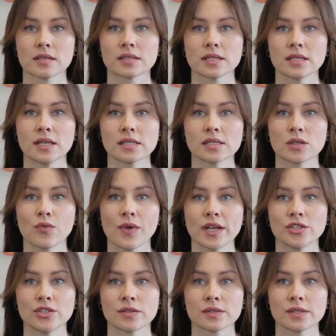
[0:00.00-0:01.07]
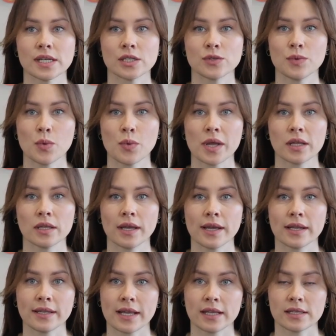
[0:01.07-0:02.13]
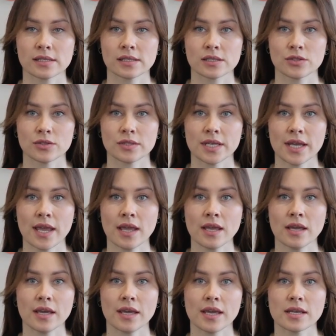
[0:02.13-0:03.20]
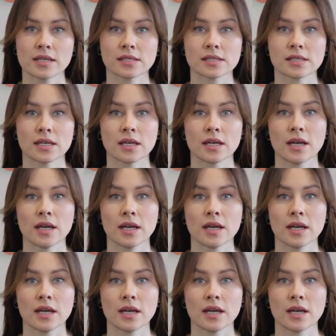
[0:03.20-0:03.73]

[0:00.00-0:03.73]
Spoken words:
The last question that we will analyze today is